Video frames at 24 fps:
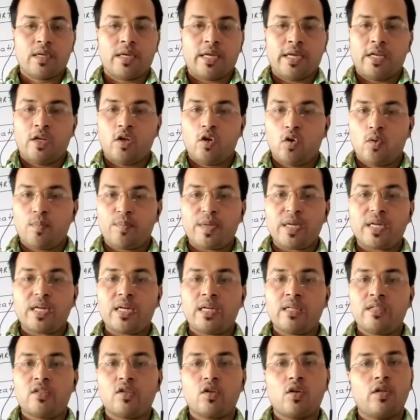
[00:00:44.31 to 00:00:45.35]
In looping
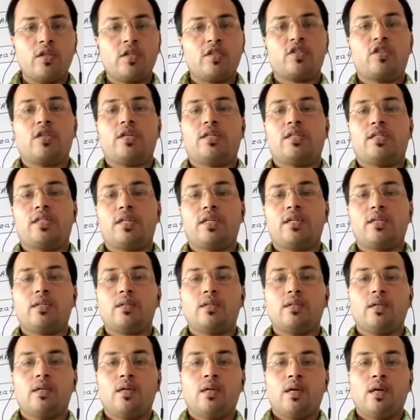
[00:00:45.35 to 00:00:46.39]
control
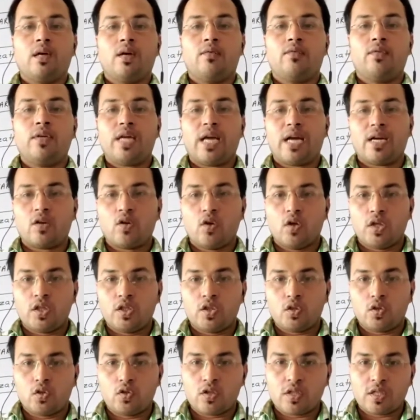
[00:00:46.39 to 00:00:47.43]
structure, we are
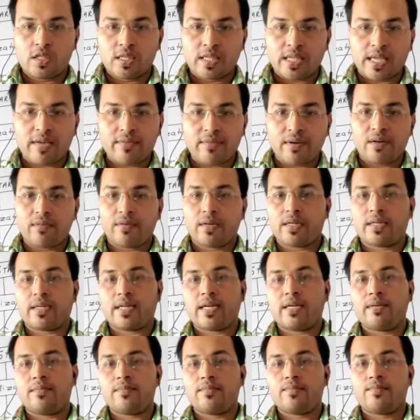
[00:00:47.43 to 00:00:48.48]
going to save our
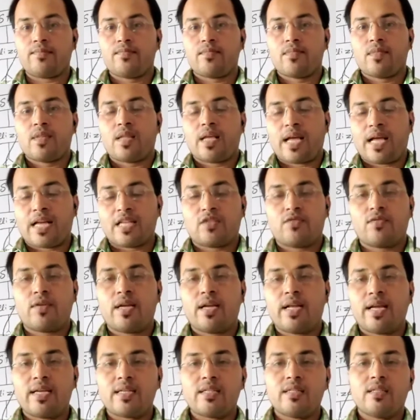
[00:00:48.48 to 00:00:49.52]
time as
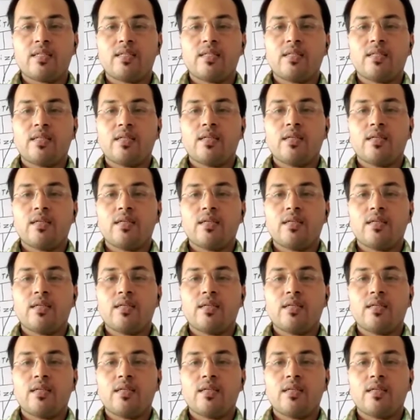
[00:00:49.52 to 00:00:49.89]
well as